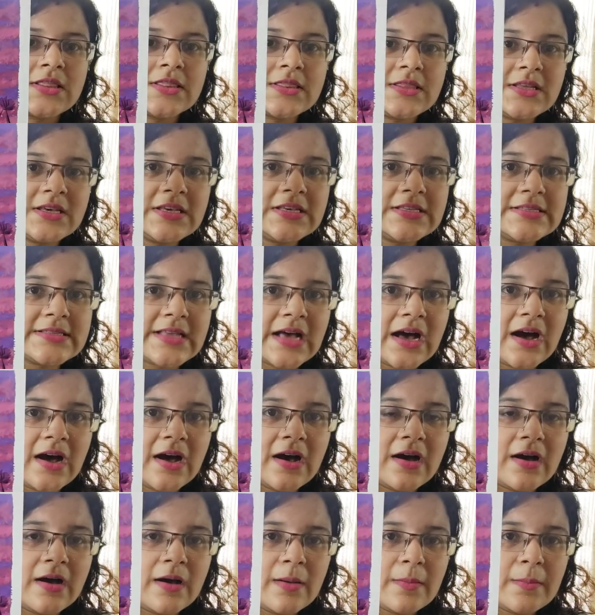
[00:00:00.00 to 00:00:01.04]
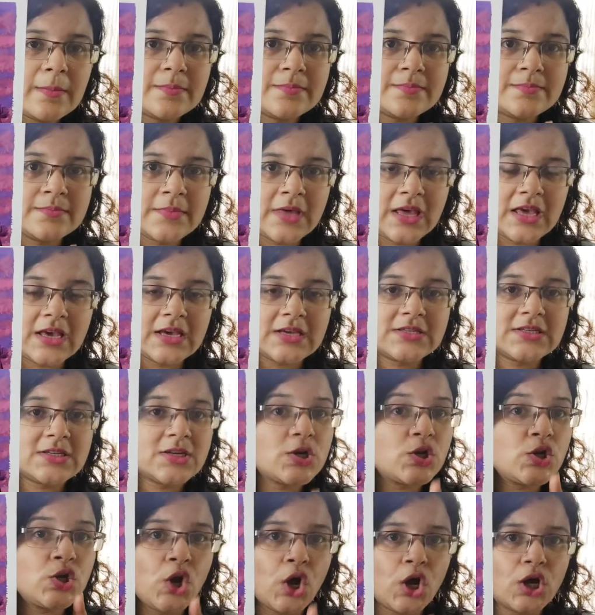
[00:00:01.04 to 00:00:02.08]
these are made
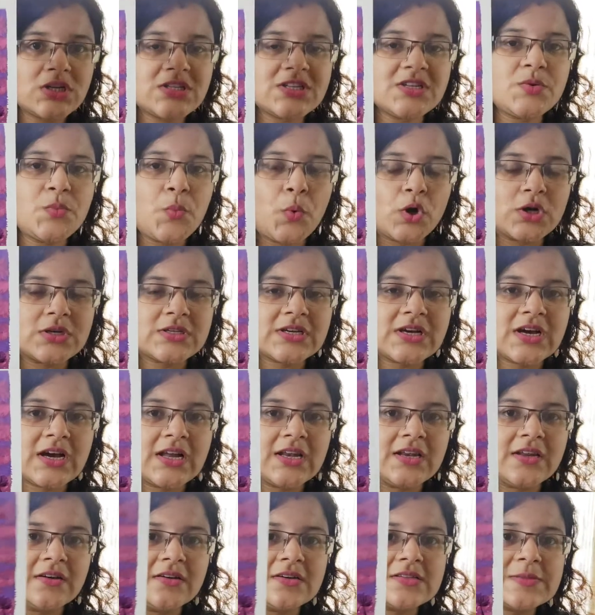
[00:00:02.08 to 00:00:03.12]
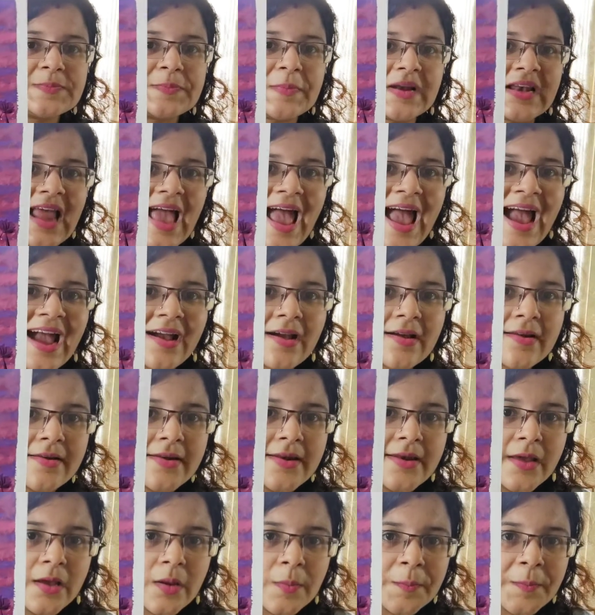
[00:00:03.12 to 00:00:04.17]
not in watercolors but
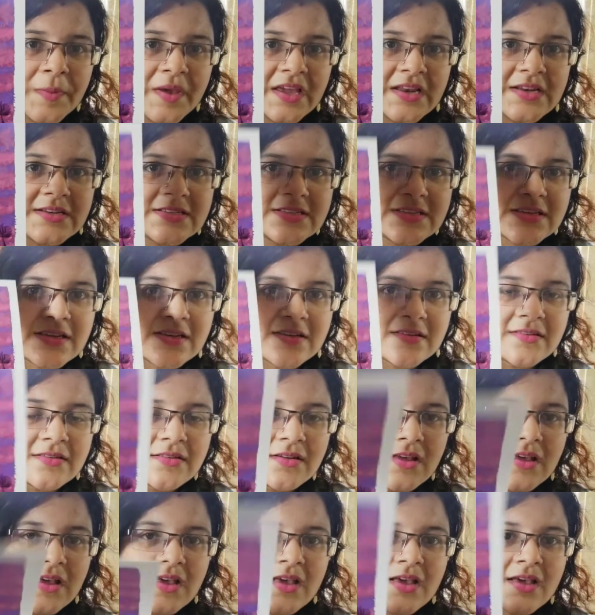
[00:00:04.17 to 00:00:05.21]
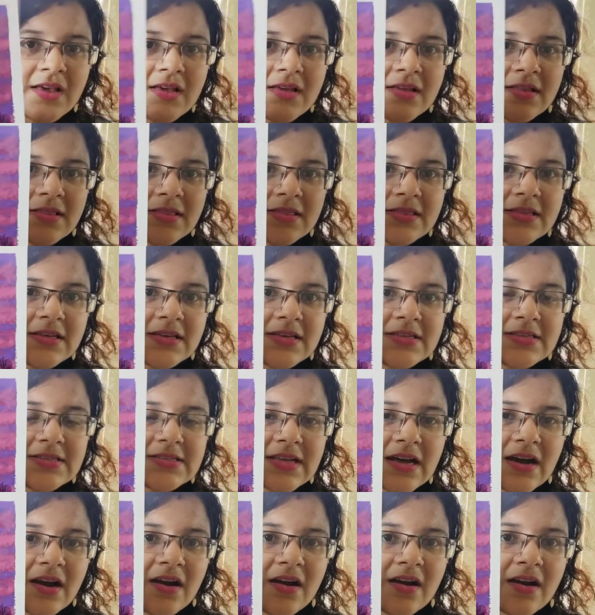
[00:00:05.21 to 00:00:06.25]
acrylic painting.
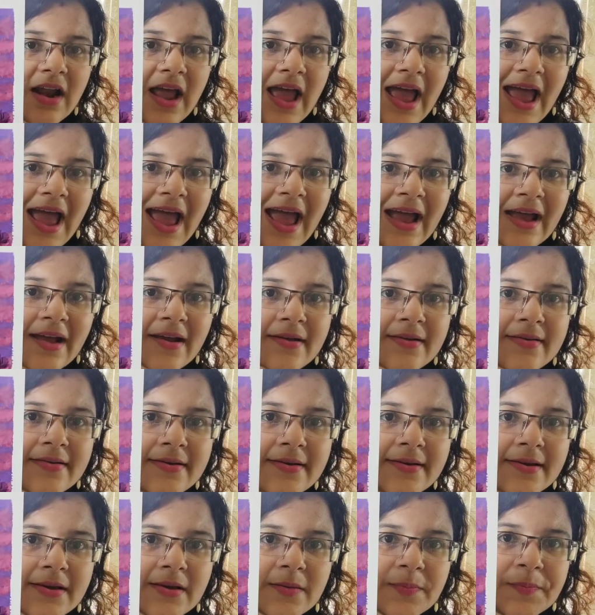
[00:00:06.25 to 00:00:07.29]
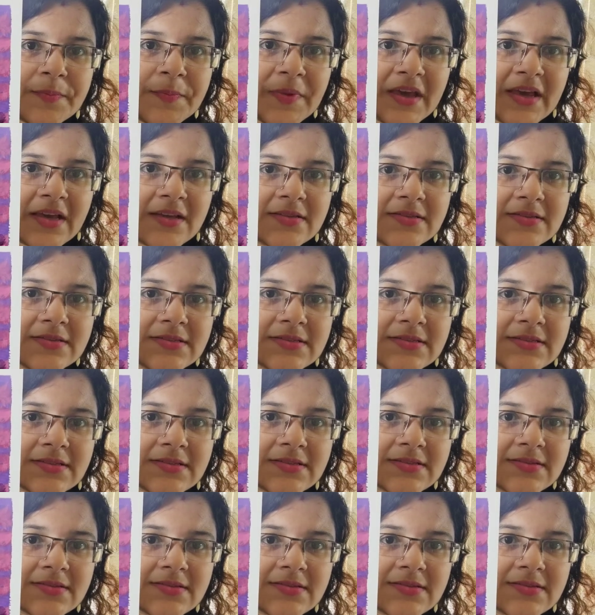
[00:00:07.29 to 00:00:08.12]
These are acrylic paints.